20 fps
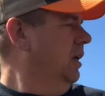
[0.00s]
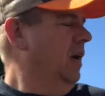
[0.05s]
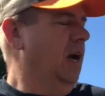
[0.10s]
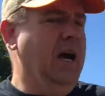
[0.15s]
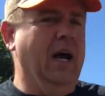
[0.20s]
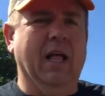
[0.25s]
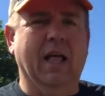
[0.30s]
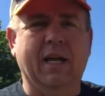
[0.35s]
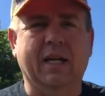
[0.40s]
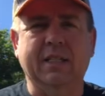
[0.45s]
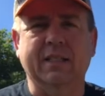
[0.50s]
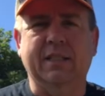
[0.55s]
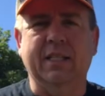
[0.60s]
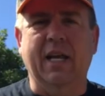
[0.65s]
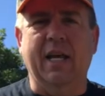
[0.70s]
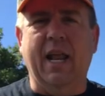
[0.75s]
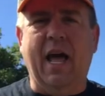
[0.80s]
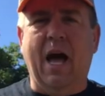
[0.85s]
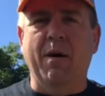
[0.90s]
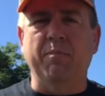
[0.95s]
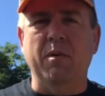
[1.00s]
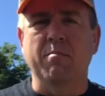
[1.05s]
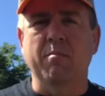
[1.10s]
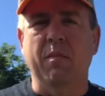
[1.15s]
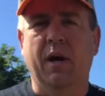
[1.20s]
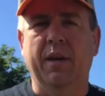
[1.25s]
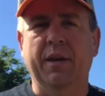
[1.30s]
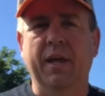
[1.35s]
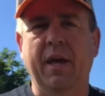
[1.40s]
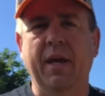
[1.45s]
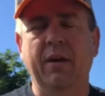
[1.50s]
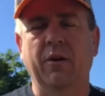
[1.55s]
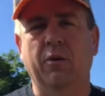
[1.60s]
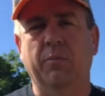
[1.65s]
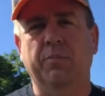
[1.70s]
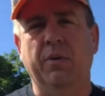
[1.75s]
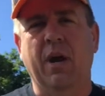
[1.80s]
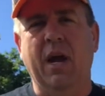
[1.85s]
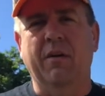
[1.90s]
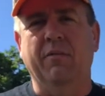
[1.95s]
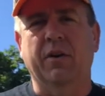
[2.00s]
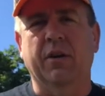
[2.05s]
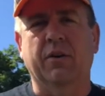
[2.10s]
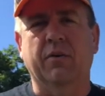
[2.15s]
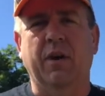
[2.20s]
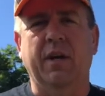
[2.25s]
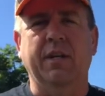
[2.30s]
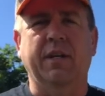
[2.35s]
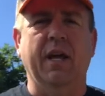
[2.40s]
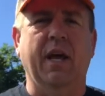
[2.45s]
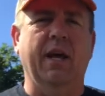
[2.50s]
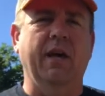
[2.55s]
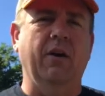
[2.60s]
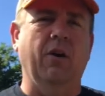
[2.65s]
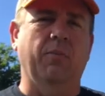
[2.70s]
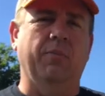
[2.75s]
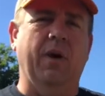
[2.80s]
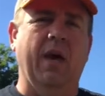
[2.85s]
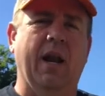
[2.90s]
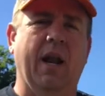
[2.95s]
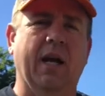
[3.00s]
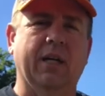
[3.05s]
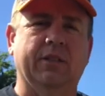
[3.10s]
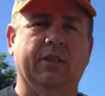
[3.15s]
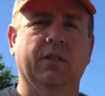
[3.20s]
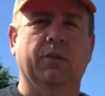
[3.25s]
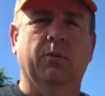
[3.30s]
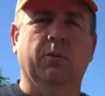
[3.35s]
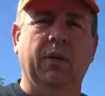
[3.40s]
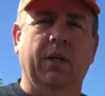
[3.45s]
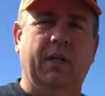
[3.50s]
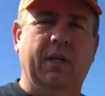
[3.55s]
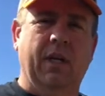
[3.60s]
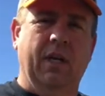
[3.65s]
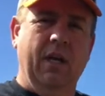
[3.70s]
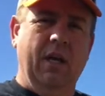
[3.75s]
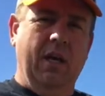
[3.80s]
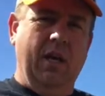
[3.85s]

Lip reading: Like I said, happy Monday. Hope you're having a great day. Hope you had an excellent week.